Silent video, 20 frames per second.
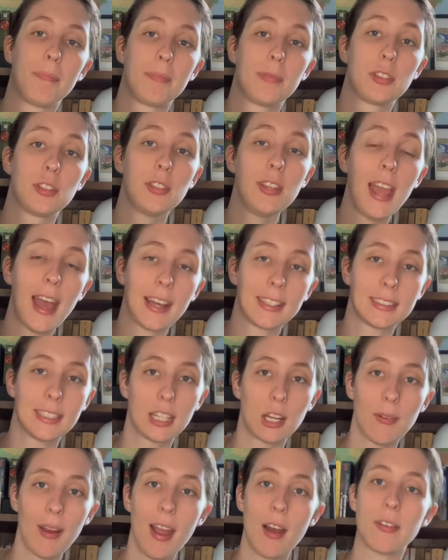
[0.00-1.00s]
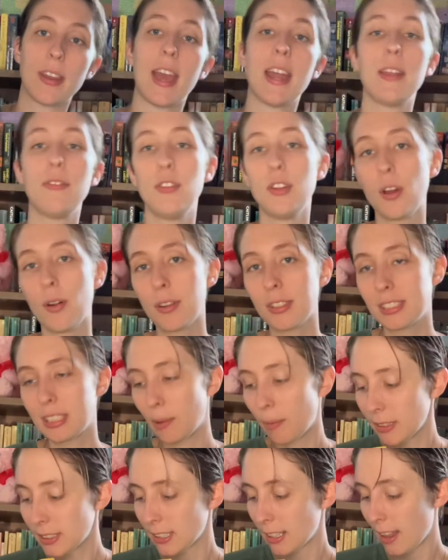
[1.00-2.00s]
So yeah, stick around. And if you notice there
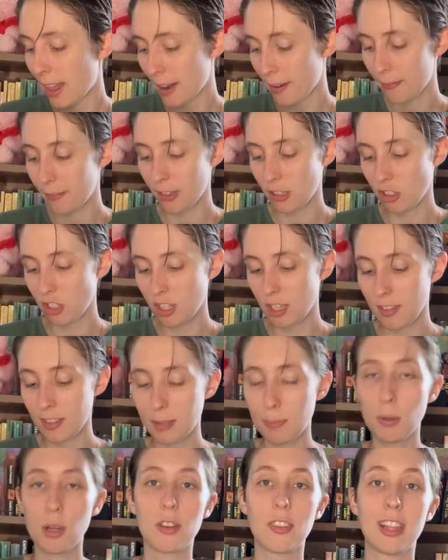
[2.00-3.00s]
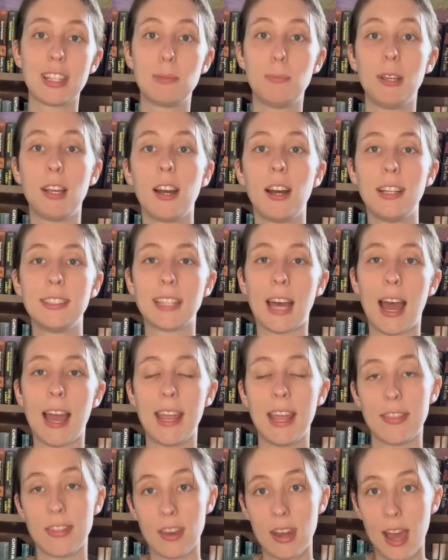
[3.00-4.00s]
wasn't a lot of fiction in this book, that's because I
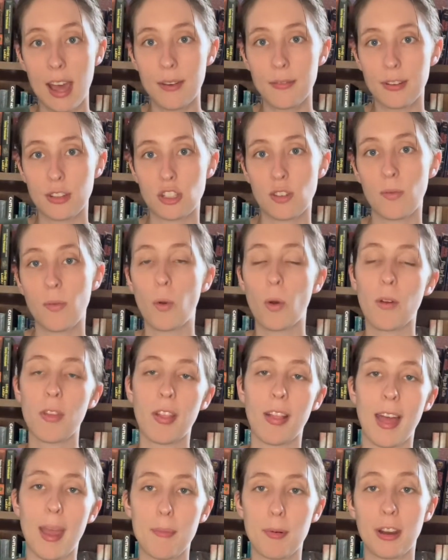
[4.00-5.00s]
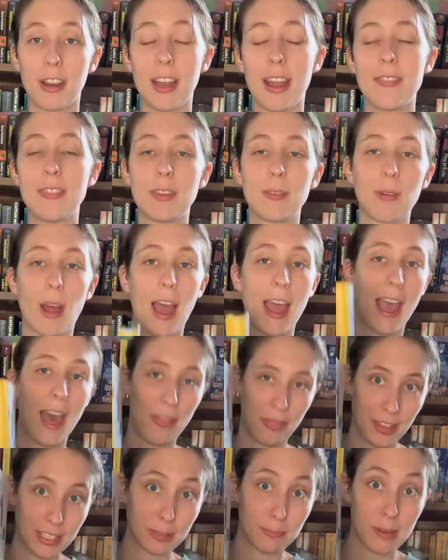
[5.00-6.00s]
hit the nonfiction floor of the library and then I had
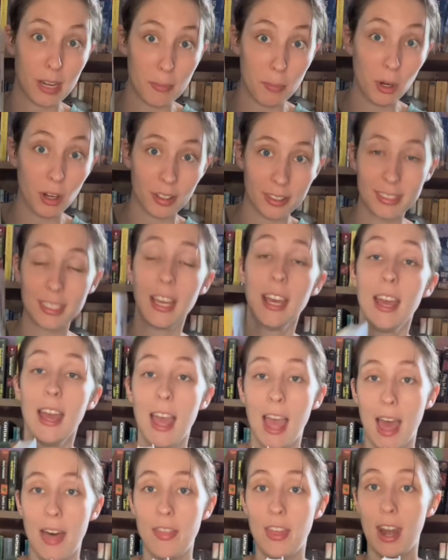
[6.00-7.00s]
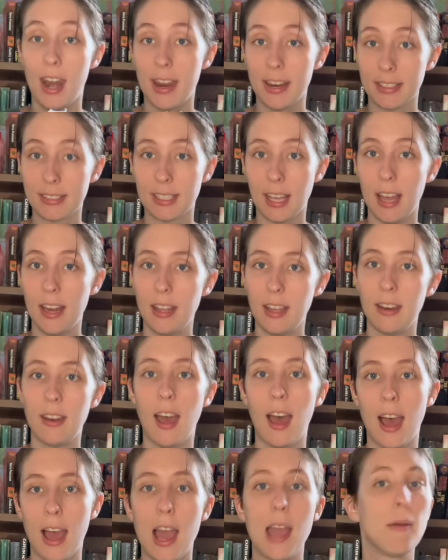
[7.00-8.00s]
this many books, and then I decided
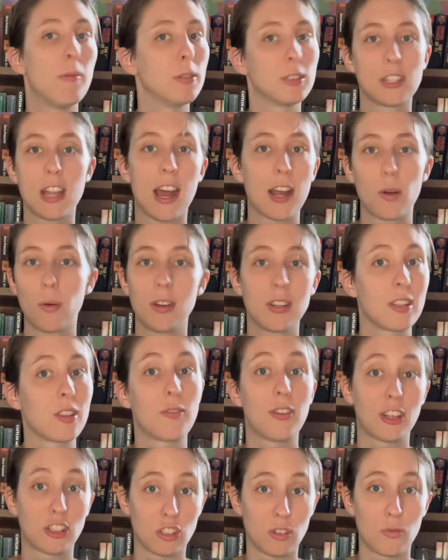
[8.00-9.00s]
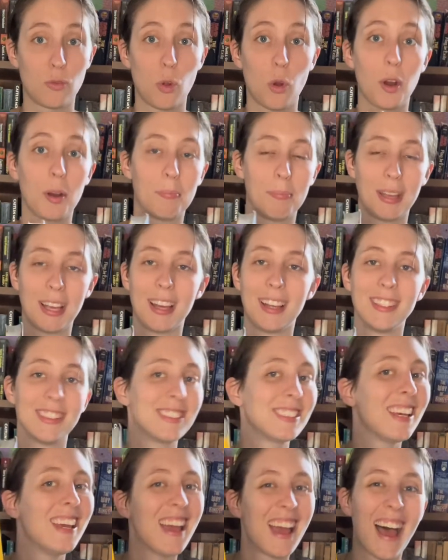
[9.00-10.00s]
I was not going to the fiction floor because
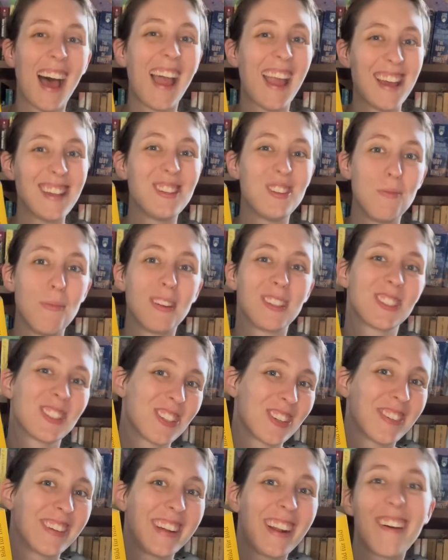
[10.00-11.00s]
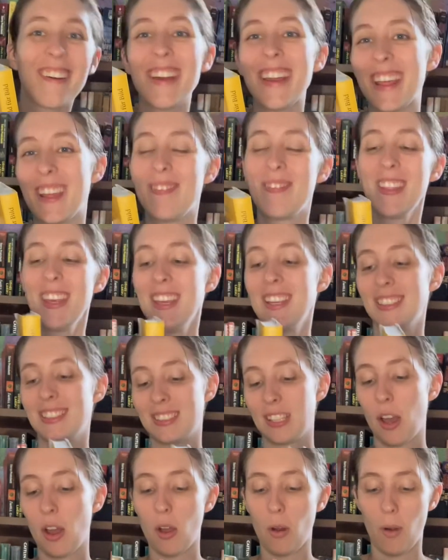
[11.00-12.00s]
I had too much to read already.
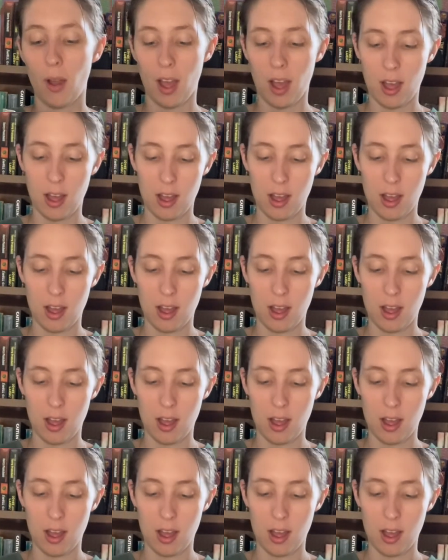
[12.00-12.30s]
So